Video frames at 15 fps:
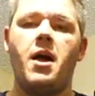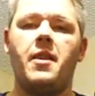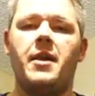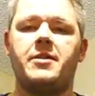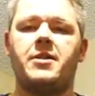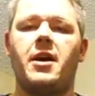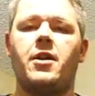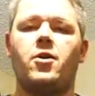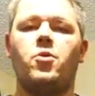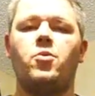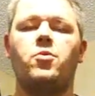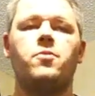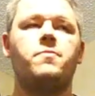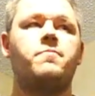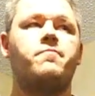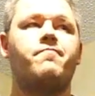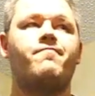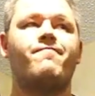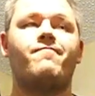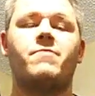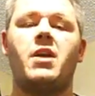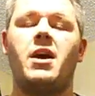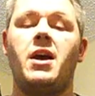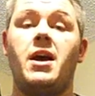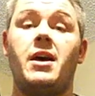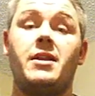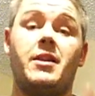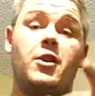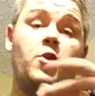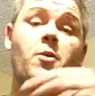That's kind of cool.
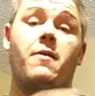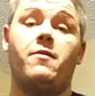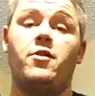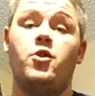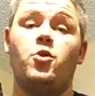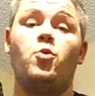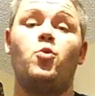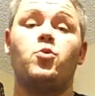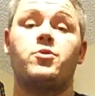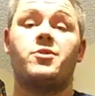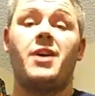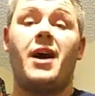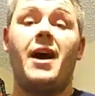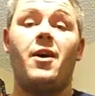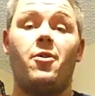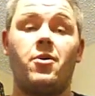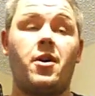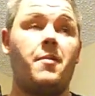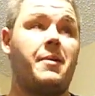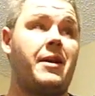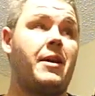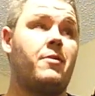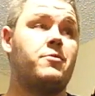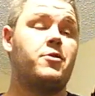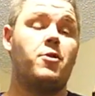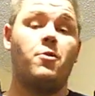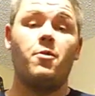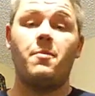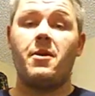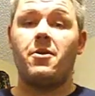They do have a new style coming out
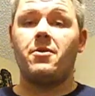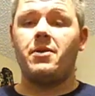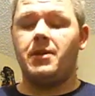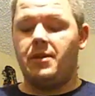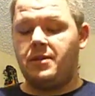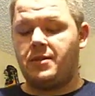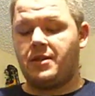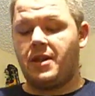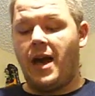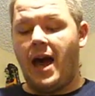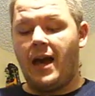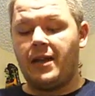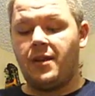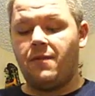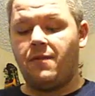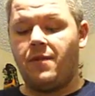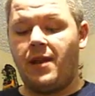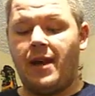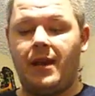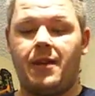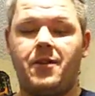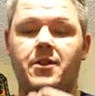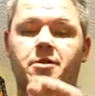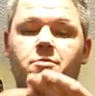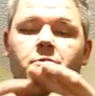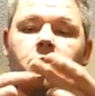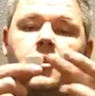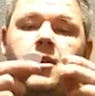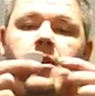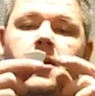soon, apparently, that's kind of like this
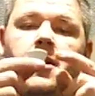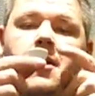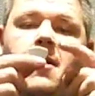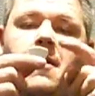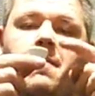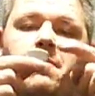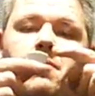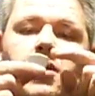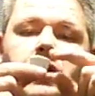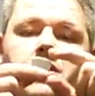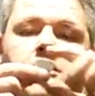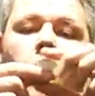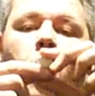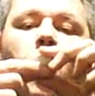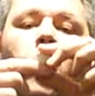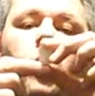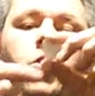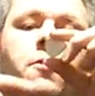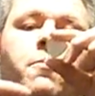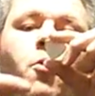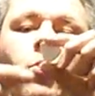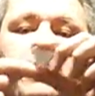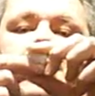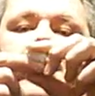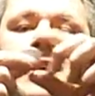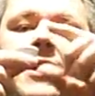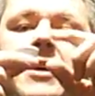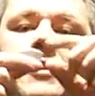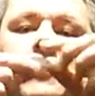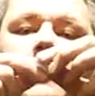one, but it's all the pointy
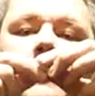end